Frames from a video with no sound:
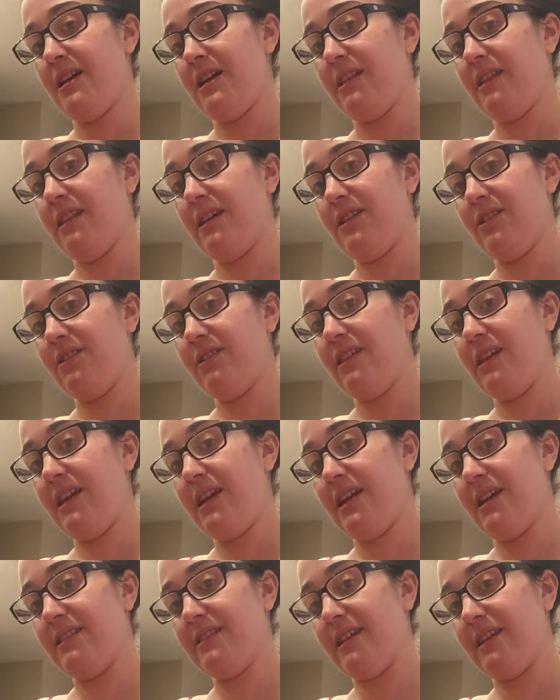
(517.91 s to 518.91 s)

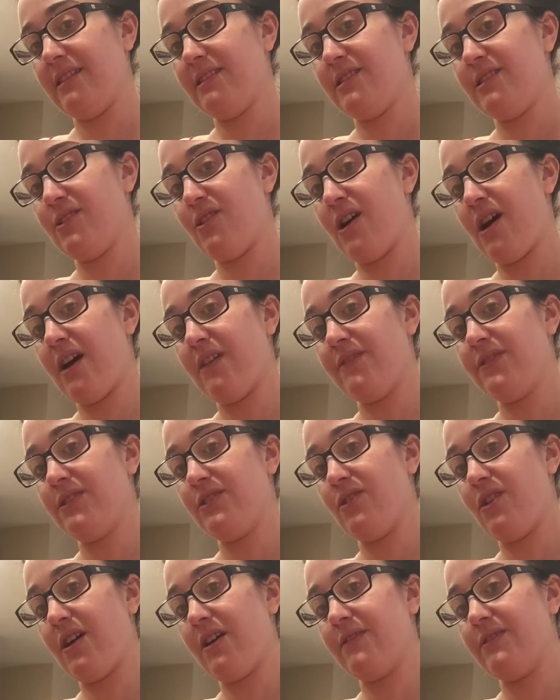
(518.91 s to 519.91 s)
literally it's like soft,
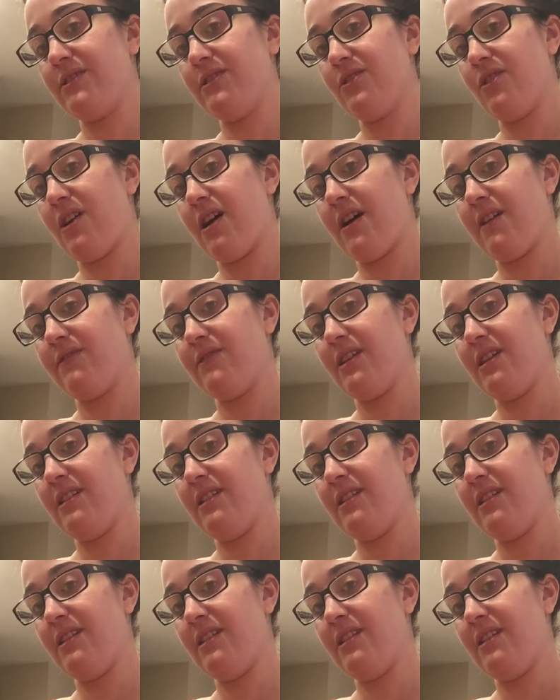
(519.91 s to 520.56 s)
soft, soft,